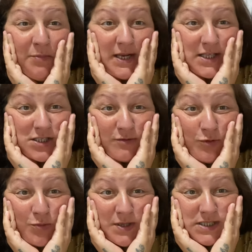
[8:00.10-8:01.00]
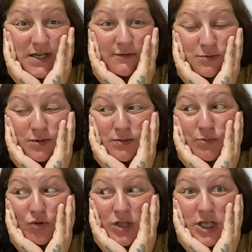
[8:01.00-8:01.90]
minutes and I've bored myself, so it must be
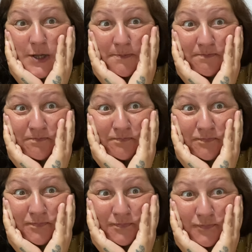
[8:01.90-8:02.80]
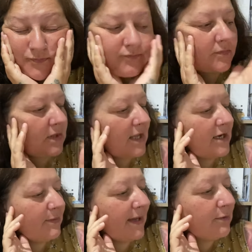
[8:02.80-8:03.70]
boring you.
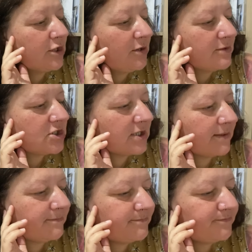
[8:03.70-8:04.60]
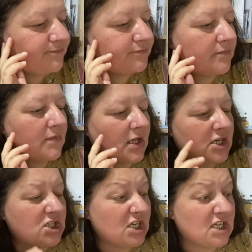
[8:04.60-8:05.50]
Anyway, how cute is she?
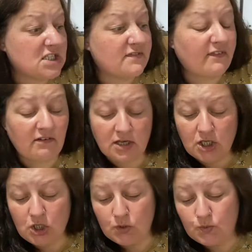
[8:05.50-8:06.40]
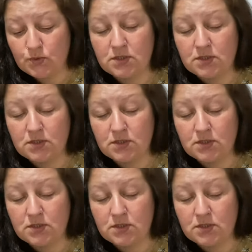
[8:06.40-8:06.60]
She is very cute.